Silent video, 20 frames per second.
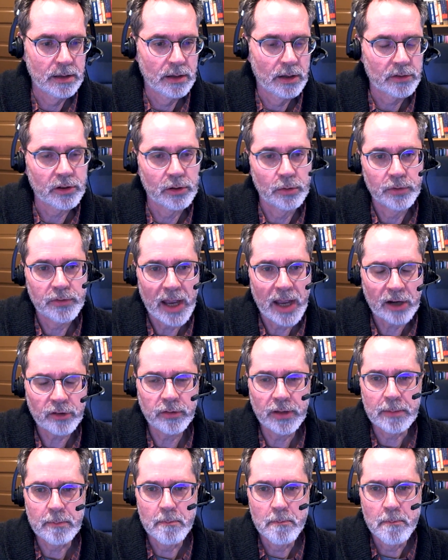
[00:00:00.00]
So it was
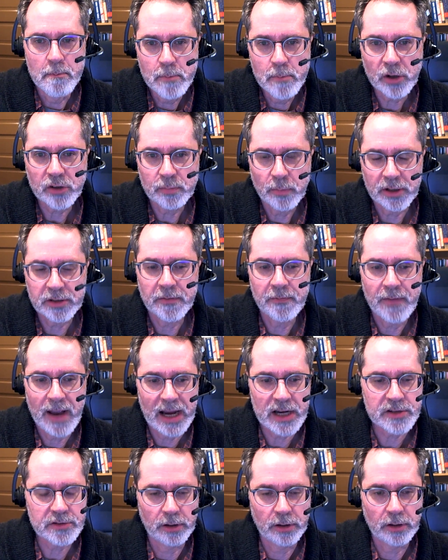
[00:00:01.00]
actually much, much
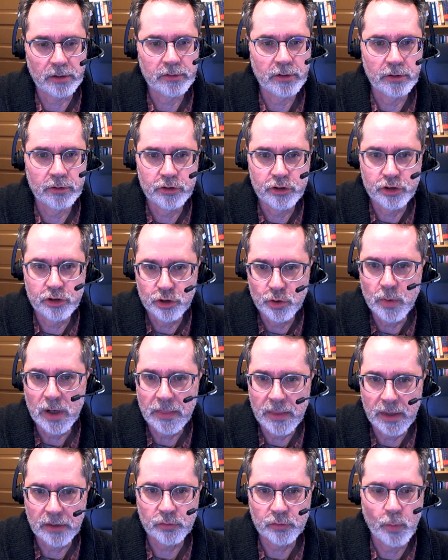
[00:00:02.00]
faster to do
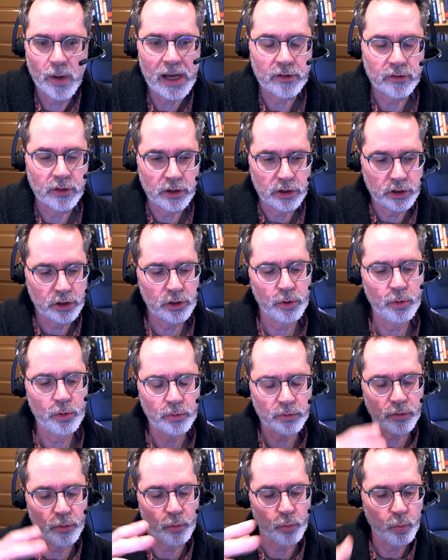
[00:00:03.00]
it this way, to
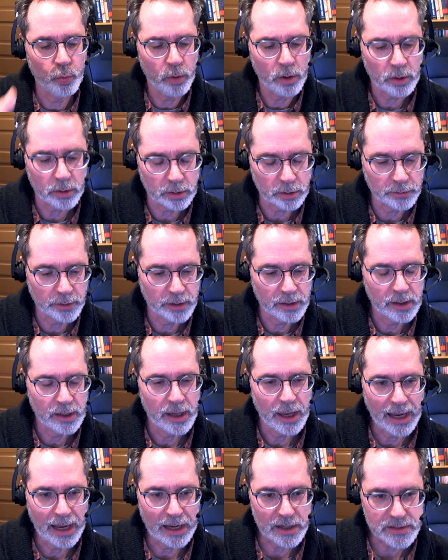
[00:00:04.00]
use the world
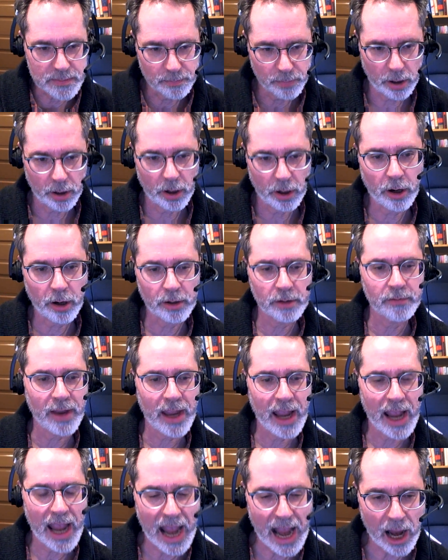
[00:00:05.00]
as part of
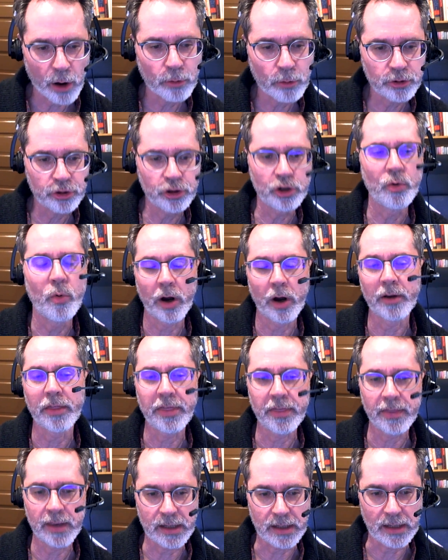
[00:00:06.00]
how you are
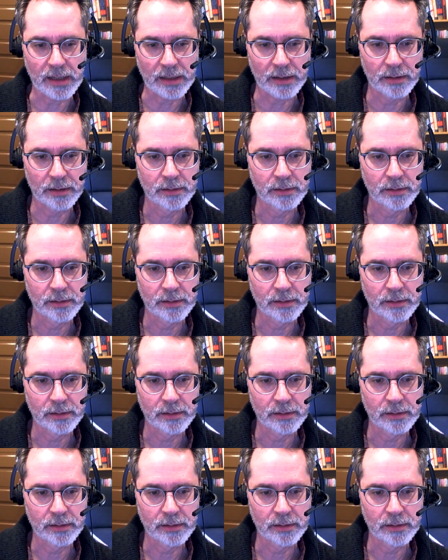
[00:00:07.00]
thinking.